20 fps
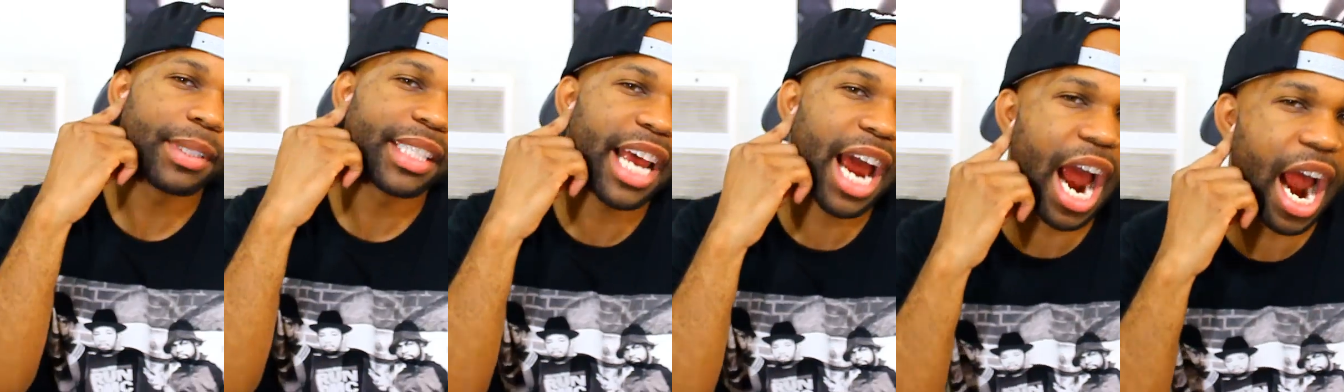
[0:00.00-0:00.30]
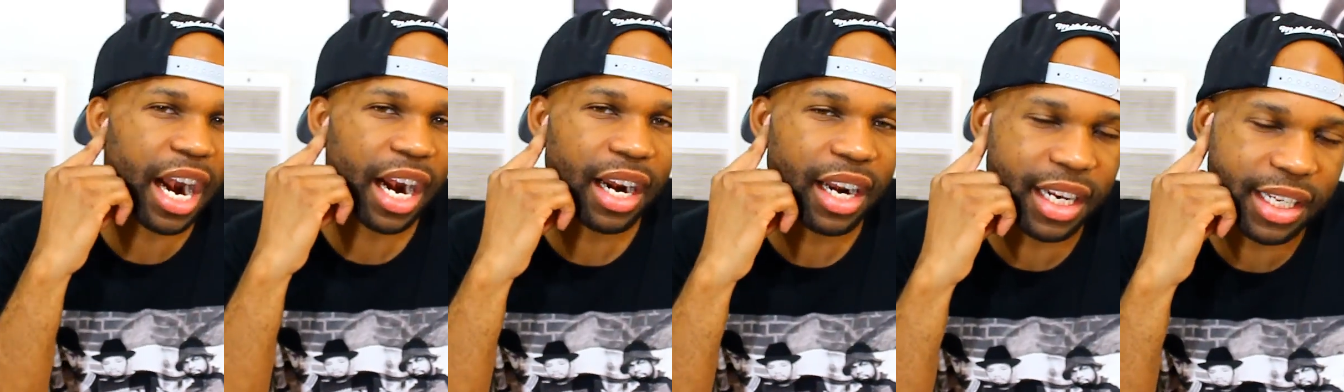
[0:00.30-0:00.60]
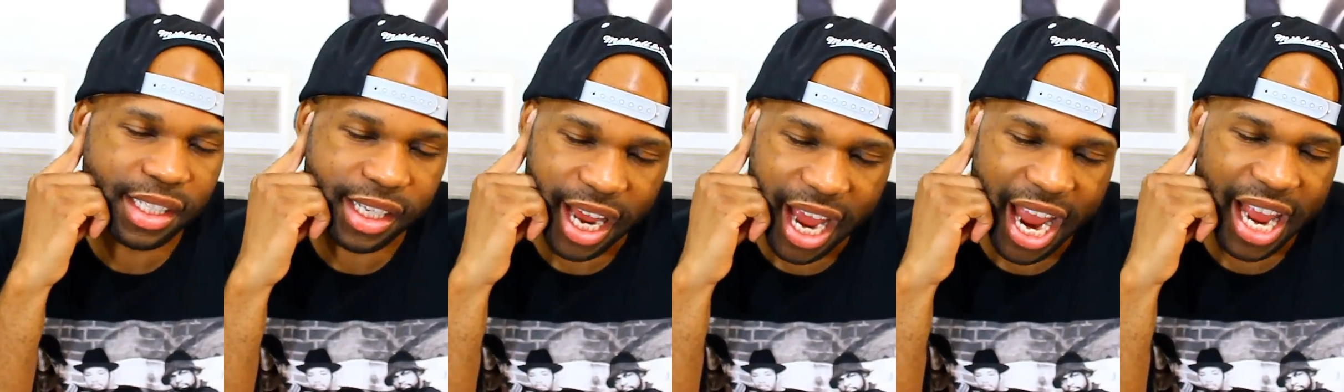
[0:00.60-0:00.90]
I'm tired of
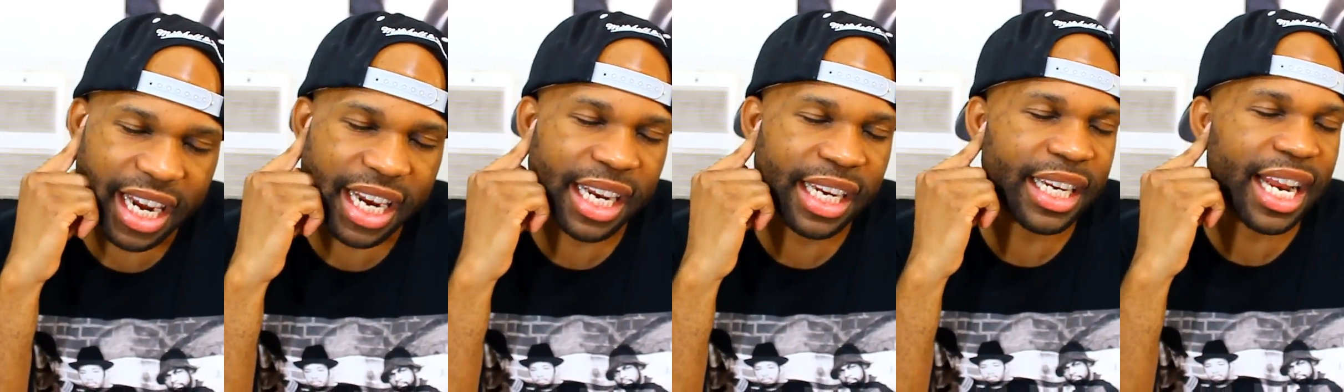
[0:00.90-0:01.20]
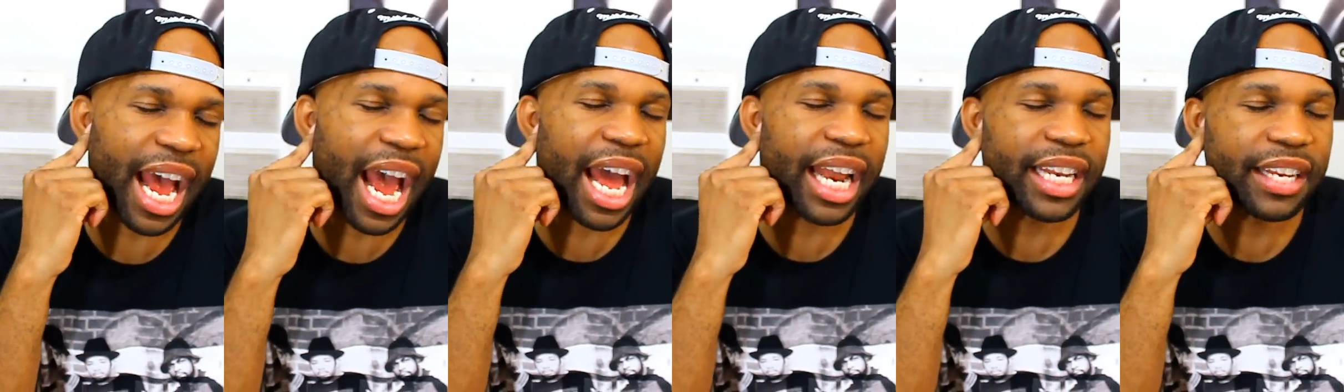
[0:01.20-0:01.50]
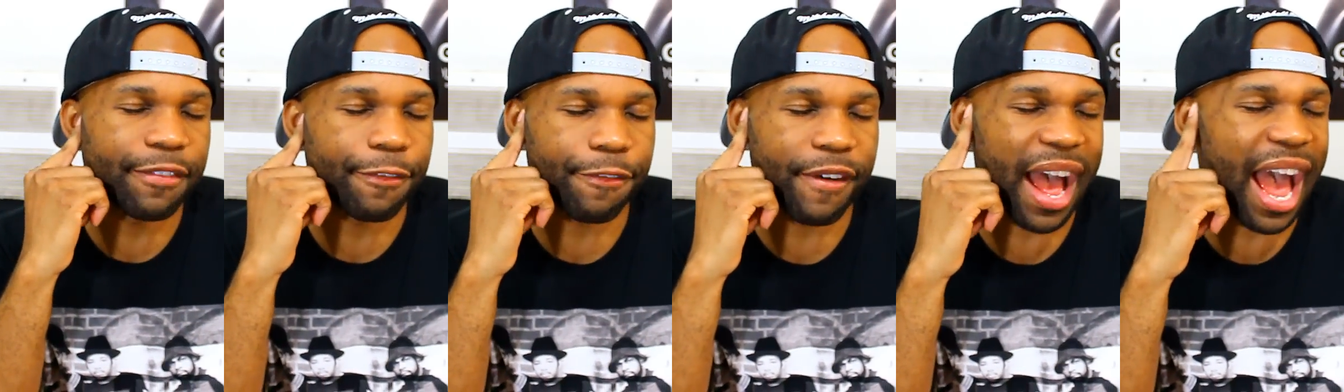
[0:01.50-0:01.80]
this 80,
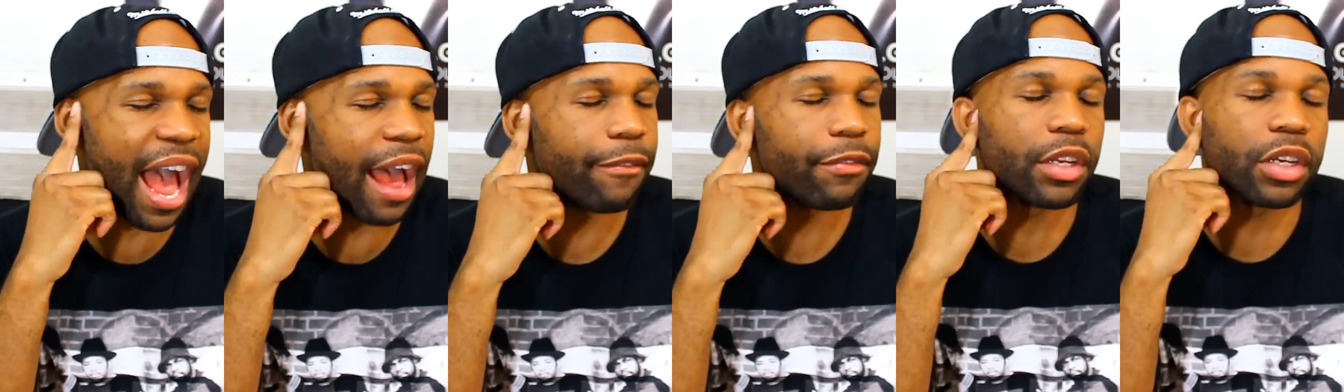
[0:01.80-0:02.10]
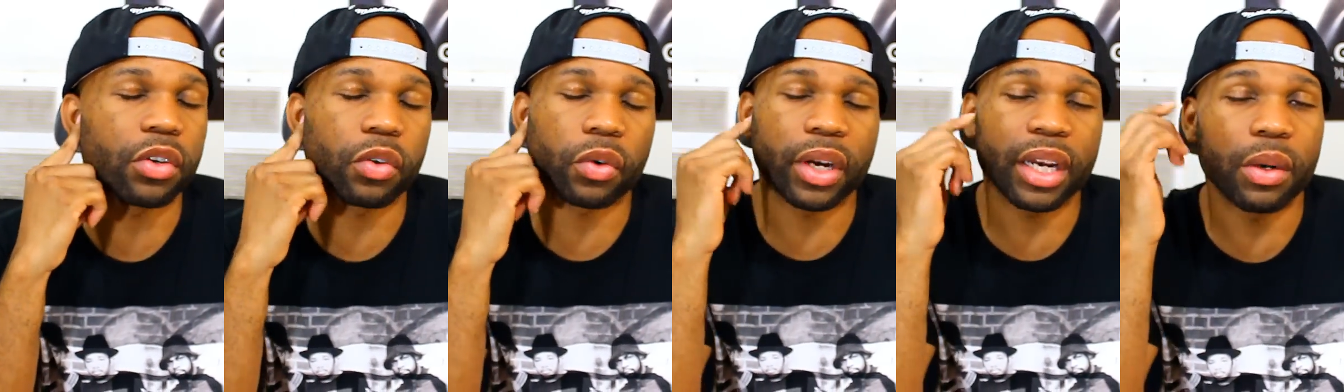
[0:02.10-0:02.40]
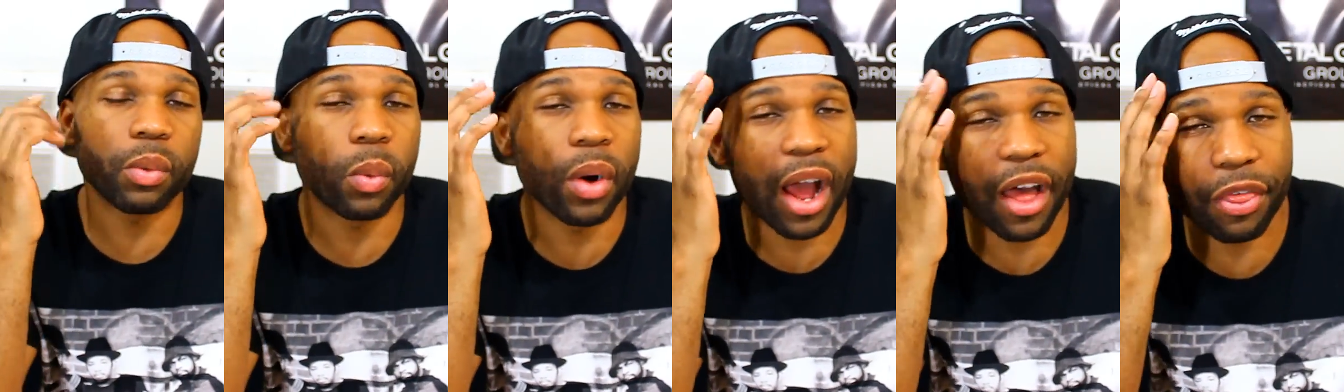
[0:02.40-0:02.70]
95
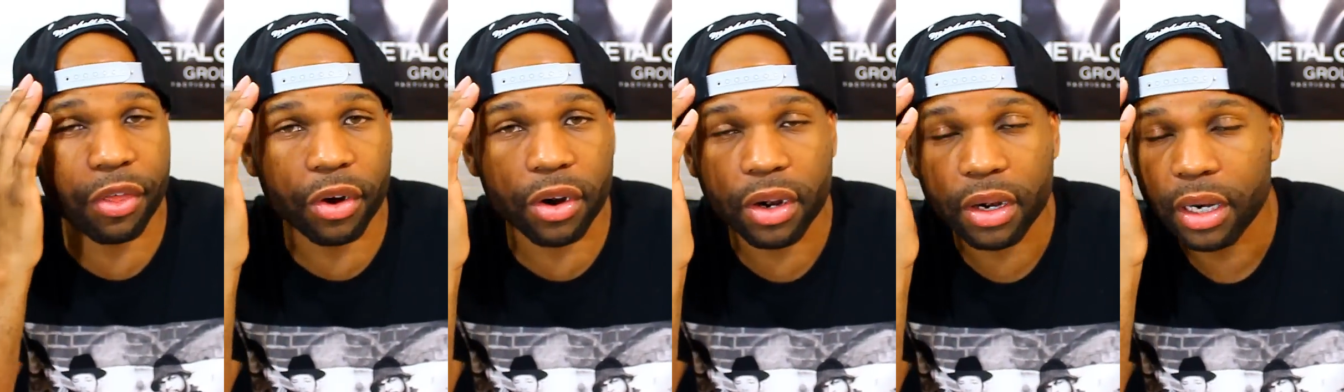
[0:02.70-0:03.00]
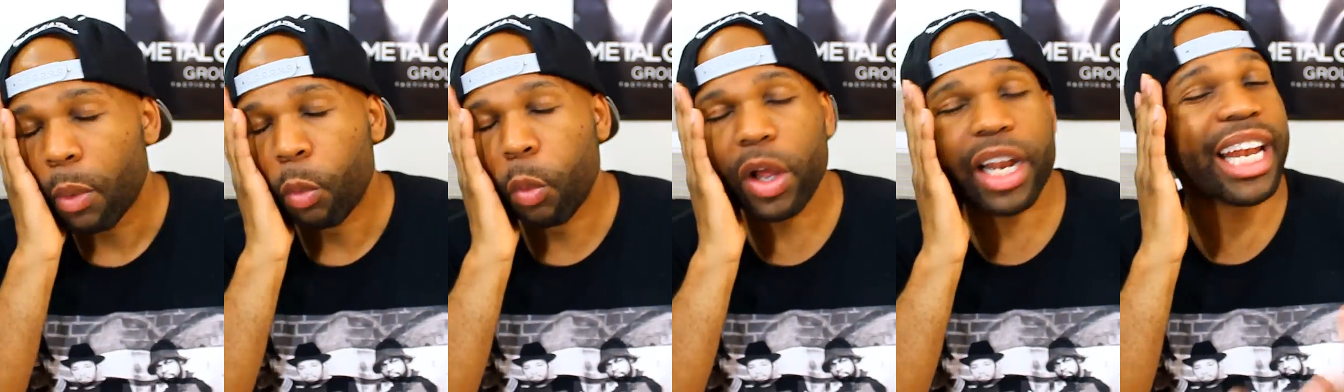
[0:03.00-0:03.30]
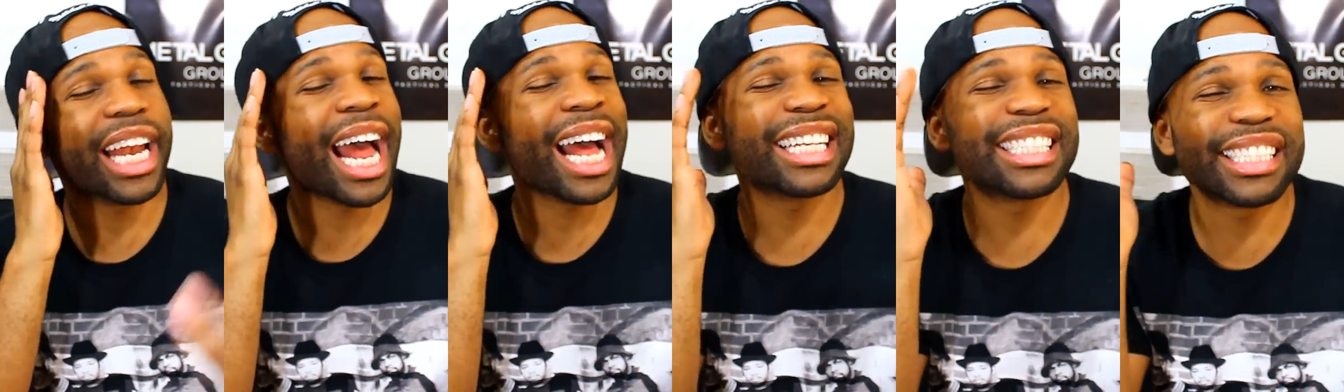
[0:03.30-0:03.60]
degree weather. What
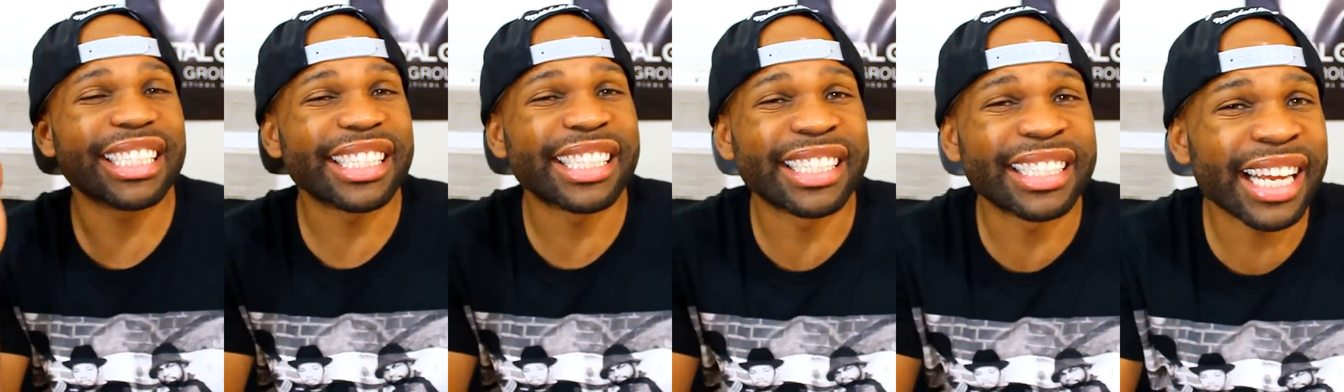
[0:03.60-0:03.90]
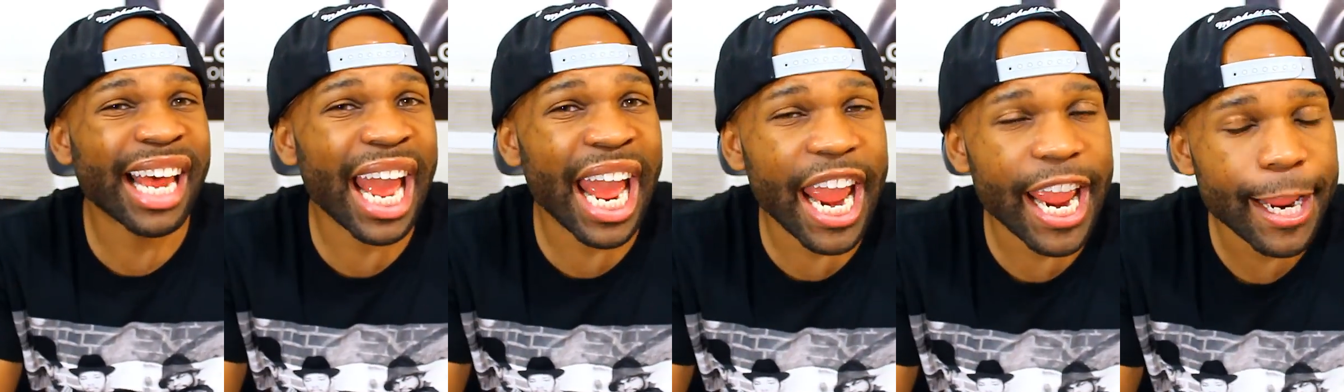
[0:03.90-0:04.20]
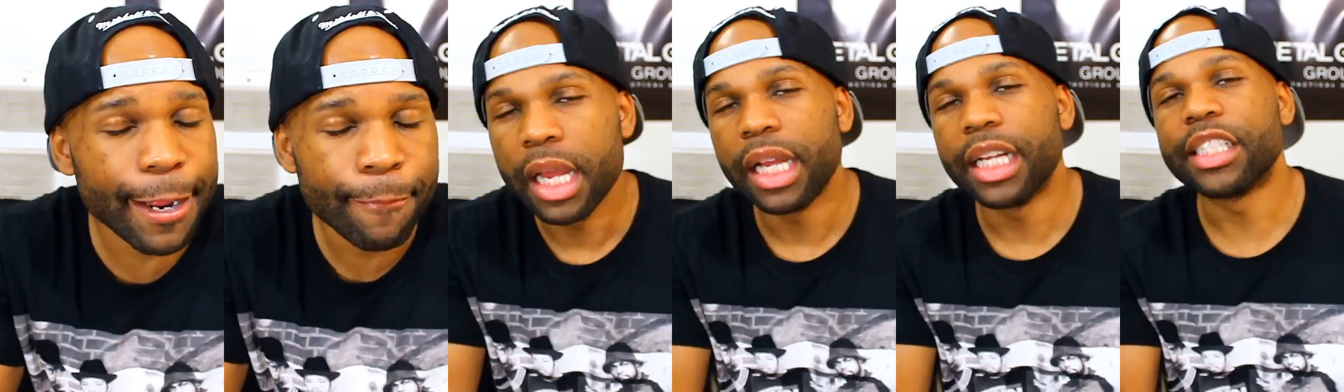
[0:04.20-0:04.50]
did I just
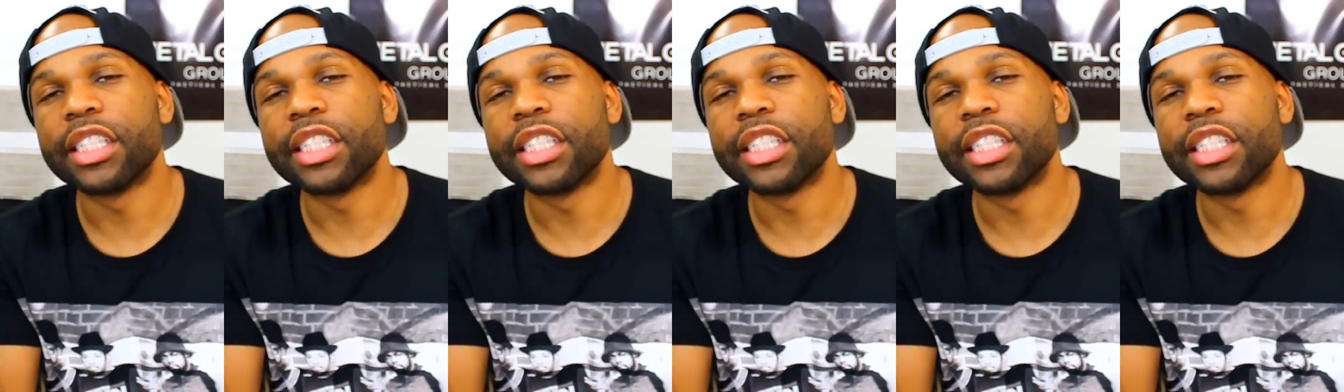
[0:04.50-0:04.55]
say?